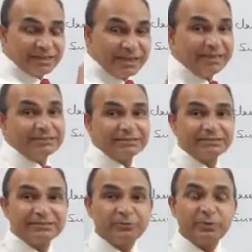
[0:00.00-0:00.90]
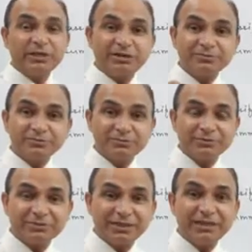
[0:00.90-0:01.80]
and we come to
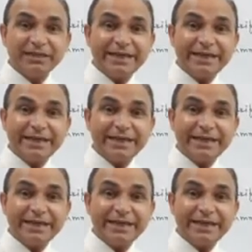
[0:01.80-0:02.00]
know the